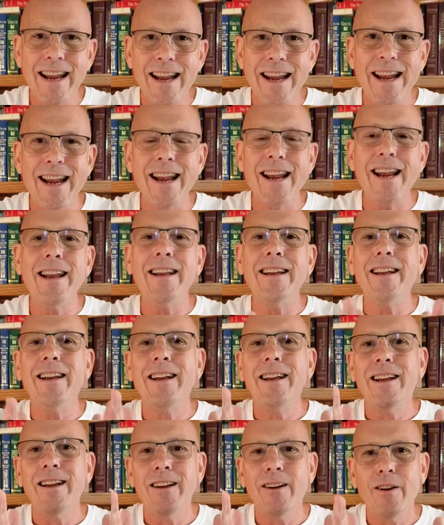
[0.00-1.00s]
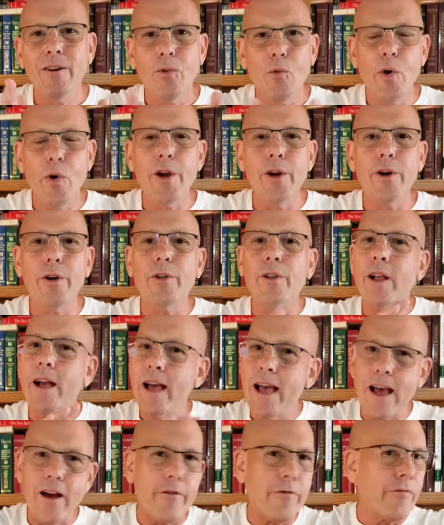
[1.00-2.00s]
he
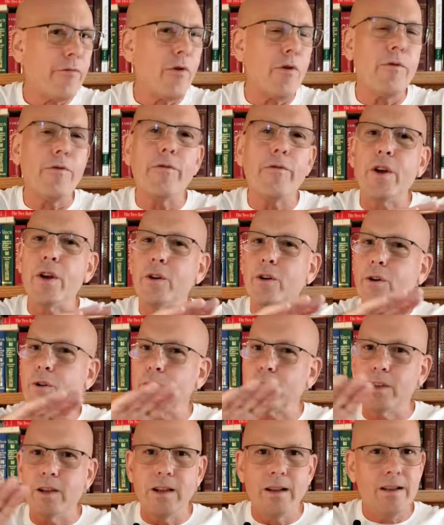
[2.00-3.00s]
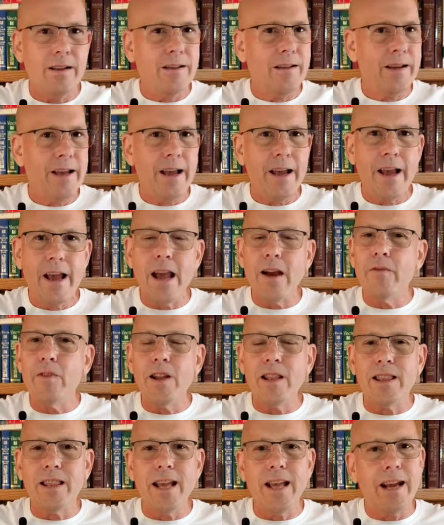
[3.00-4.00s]
will have fulfilled
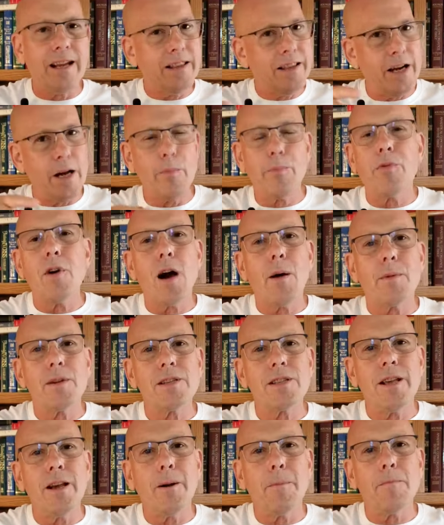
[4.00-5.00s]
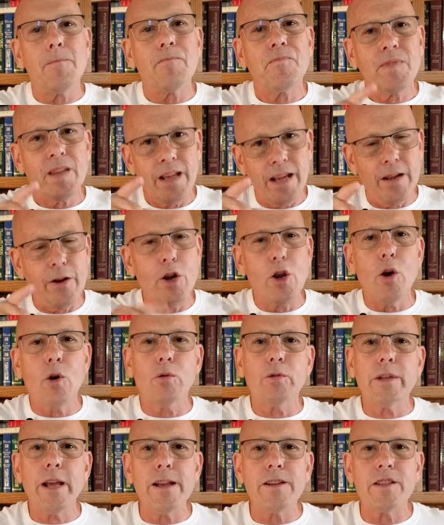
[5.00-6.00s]
everything that he promised them in the
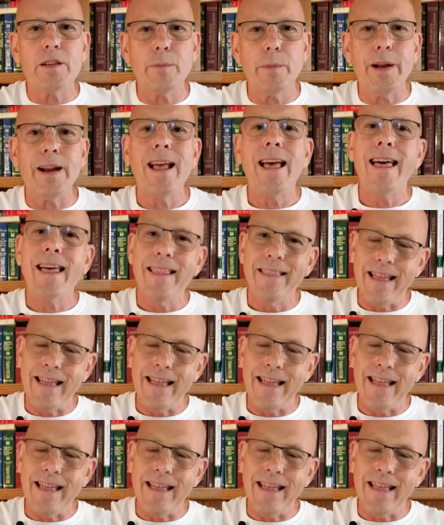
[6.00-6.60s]
Old Testament.